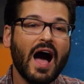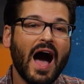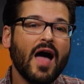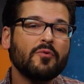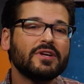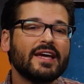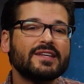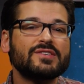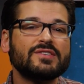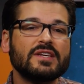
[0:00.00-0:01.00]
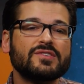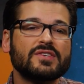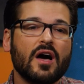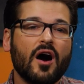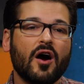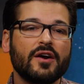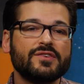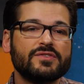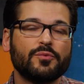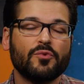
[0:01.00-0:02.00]
I would like to see us
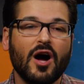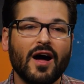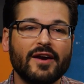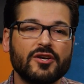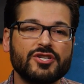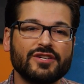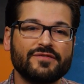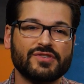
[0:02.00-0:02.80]
harness the raw energy of